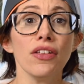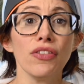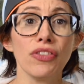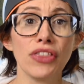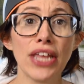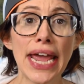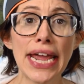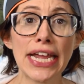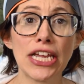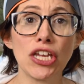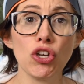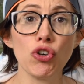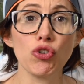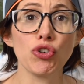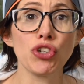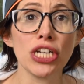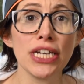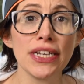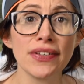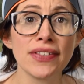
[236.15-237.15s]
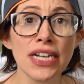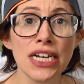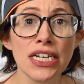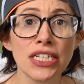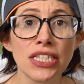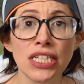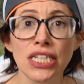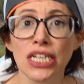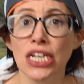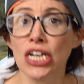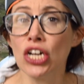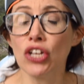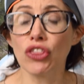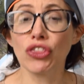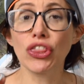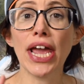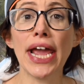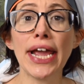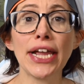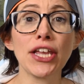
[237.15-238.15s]
"Thank you, Jesus!
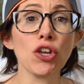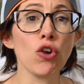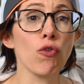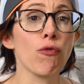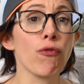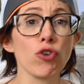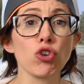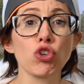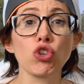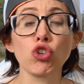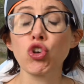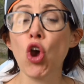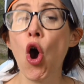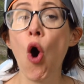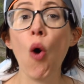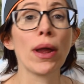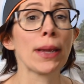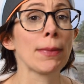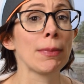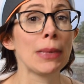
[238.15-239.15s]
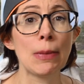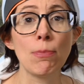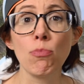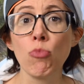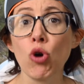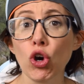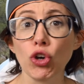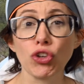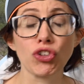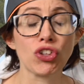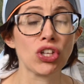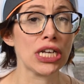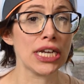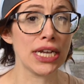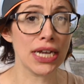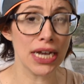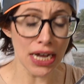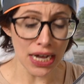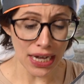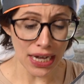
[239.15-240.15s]
Thank you for showing me mercy